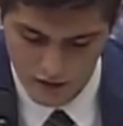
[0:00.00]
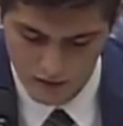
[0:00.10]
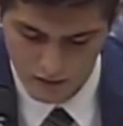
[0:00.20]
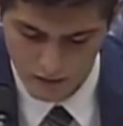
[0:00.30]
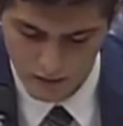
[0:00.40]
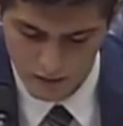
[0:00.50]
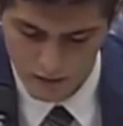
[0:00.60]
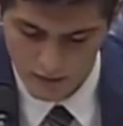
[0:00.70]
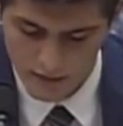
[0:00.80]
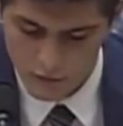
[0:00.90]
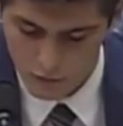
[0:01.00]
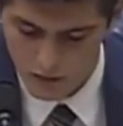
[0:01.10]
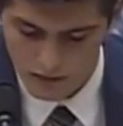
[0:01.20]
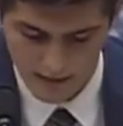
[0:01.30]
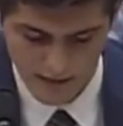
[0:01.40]
Today is the
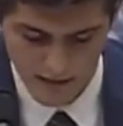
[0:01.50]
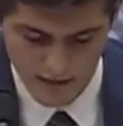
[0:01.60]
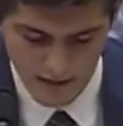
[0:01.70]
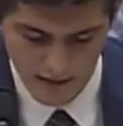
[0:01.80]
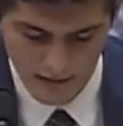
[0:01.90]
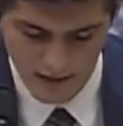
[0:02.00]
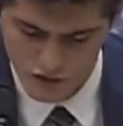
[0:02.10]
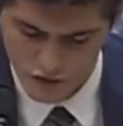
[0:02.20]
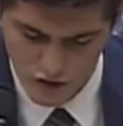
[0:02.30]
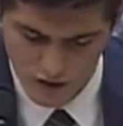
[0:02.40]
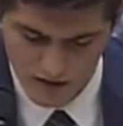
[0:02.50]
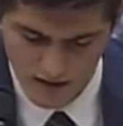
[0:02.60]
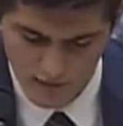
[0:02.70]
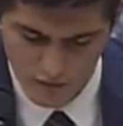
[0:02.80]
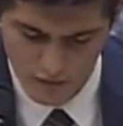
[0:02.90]
30th day of my dad's latest
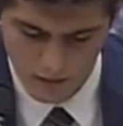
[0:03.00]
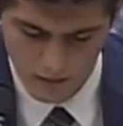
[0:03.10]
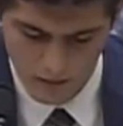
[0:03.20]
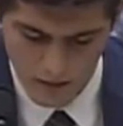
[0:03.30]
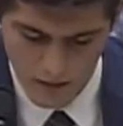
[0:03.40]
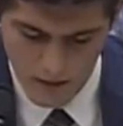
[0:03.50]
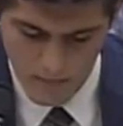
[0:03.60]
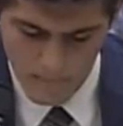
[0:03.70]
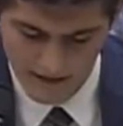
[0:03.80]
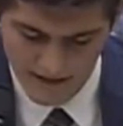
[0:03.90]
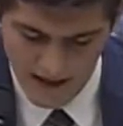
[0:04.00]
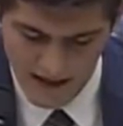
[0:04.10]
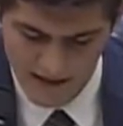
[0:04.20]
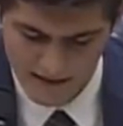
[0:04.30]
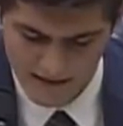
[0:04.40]
hunger strike. His
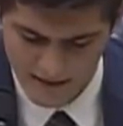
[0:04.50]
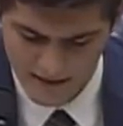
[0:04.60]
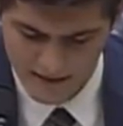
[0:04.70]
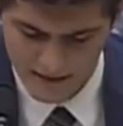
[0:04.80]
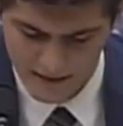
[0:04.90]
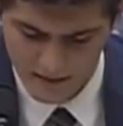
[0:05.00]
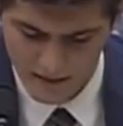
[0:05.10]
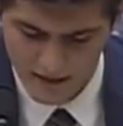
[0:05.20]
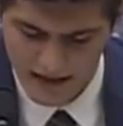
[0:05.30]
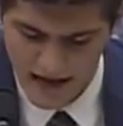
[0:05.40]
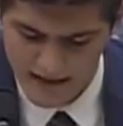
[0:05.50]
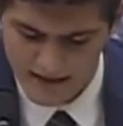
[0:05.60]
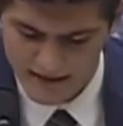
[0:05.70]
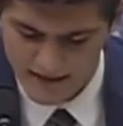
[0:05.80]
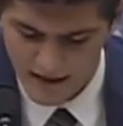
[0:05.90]
will, as I said, as strong
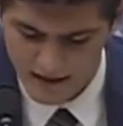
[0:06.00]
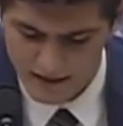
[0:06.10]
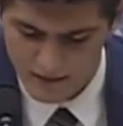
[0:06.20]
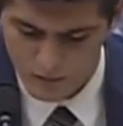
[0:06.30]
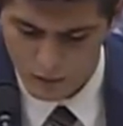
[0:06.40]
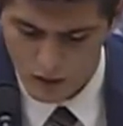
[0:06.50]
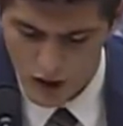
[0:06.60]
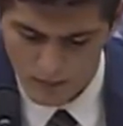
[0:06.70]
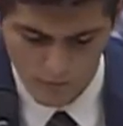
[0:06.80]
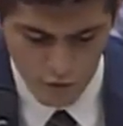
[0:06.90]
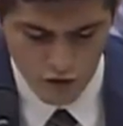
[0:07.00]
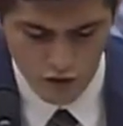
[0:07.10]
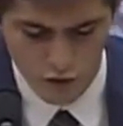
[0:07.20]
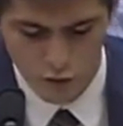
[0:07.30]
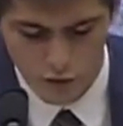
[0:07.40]
as ever. My
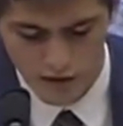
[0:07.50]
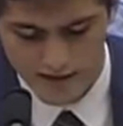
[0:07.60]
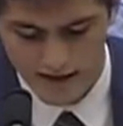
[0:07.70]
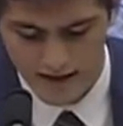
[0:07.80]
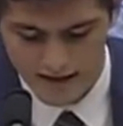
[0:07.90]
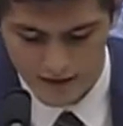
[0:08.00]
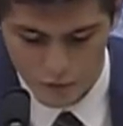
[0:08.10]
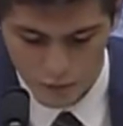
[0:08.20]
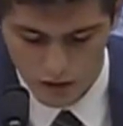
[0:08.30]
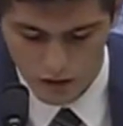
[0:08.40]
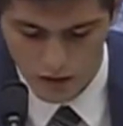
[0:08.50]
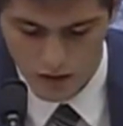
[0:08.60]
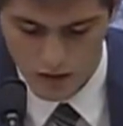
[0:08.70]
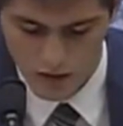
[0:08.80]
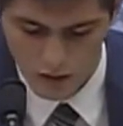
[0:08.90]
dad is innocent, and
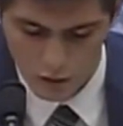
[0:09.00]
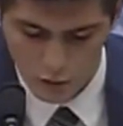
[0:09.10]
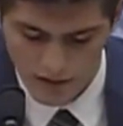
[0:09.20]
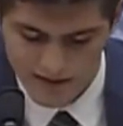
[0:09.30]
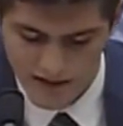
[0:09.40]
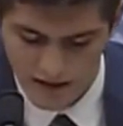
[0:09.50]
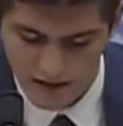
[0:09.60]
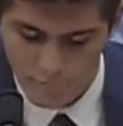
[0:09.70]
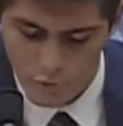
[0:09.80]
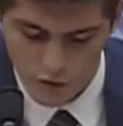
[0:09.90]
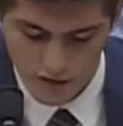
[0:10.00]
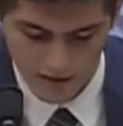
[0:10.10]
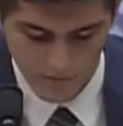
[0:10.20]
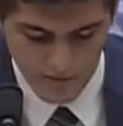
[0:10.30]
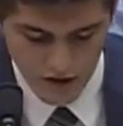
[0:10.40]
as he says, will not be
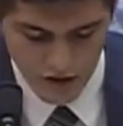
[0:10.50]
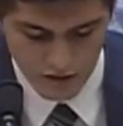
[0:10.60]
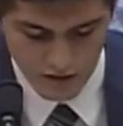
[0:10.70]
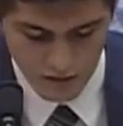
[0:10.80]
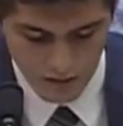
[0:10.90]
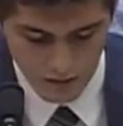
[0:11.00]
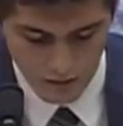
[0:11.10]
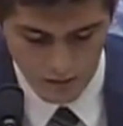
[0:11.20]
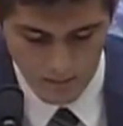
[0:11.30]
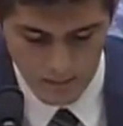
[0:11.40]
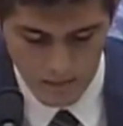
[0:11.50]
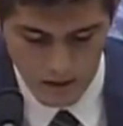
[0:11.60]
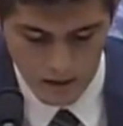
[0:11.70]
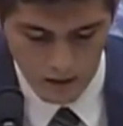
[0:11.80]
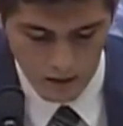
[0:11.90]
forced to do things against his will,
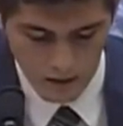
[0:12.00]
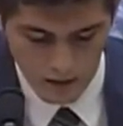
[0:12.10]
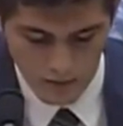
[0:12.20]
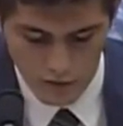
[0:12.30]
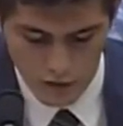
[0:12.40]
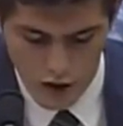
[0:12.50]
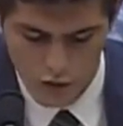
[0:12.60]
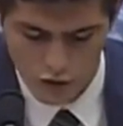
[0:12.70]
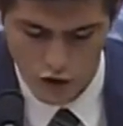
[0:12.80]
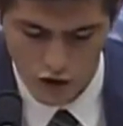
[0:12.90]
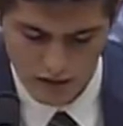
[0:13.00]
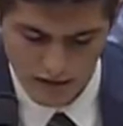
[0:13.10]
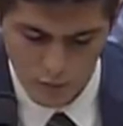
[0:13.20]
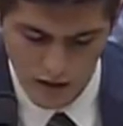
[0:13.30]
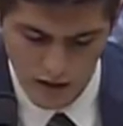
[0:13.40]
including signing
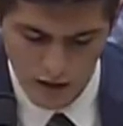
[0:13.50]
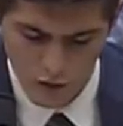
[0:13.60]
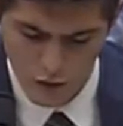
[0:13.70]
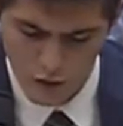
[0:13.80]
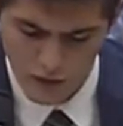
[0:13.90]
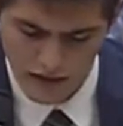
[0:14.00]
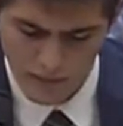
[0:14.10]
forced confessions.